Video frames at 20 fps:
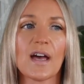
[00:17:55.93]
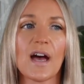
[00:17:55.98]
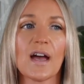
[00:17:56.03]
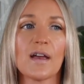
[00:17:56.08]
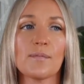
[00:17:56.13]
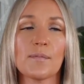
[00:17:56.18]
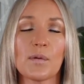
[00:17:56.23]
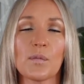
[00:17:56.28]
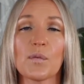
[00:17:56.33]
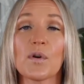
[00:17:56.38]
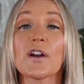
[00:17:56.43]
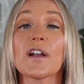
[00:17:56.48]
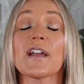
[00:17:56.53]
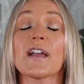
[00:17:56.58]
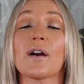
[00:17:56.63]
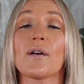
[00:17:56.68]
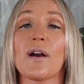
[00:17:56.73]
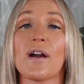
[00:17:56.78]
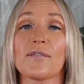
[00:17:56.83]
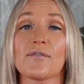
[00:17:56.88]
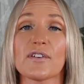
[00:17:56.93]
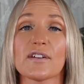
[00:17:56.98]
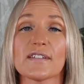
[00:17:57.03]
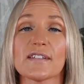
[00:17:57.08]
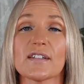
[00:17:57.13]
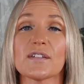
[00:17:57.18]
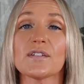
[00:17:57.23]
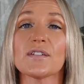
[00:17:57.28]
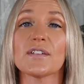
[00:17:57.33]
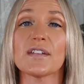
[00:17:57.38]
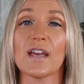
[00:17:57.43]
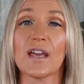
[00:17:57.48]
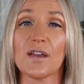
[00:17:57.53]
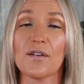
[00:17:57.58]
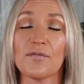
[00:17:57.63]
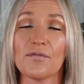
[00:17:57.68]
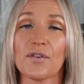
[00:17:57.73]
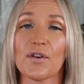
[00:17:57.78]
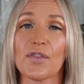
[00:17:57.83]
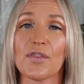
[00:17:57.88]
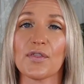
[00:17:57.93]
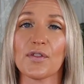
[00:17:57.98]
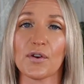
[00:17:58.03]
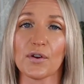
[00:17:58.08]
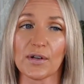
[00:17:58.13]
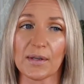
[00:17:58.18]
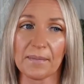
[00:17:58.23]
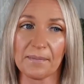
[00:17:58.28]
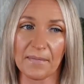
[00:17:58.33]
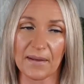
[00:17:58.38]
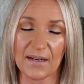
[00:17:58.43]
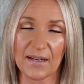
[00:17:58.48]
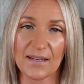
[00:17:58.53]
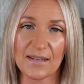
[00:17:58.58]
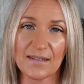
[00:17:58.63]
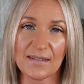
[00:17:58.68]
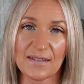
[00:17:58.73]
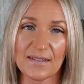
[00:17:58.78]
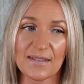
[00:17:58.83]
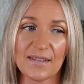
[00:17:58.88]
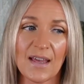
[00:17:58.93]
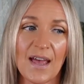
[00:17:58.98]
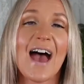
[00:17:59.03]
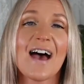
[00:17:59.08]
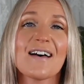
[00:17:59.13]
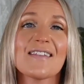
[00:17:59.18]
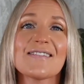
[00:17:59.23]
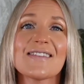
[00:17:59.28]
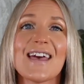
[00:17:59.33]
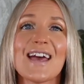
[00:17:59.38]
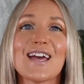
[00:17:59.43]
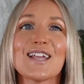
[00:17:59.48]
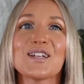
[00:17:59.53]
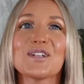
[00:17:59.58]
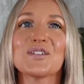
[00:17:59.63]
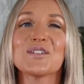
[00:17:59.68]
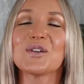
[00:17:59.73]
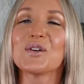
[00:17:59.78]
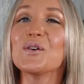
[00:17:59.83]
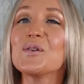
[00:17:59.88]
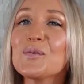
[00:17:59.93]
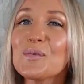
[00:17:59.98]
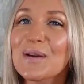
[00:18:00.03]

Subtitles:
I've been working out every single day for 30 minutes. And then 2